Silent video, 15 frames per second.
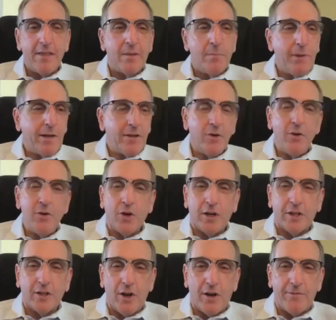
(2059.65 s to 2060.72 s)
The big New
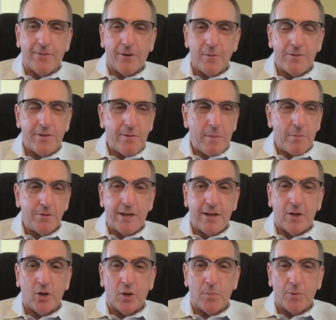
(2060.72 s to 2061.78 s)
York law firms that
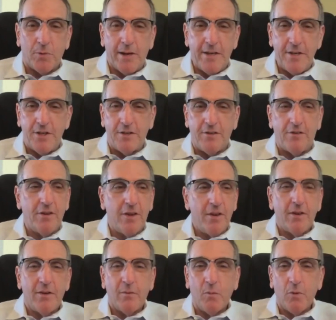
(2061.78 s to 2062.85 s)
represented corporations
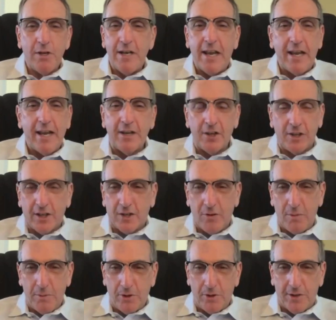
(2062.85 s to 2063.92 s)
wouldn't handle a
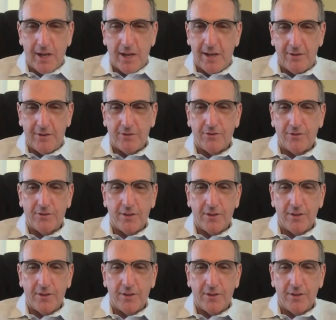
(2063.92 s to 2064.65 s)
criminal case.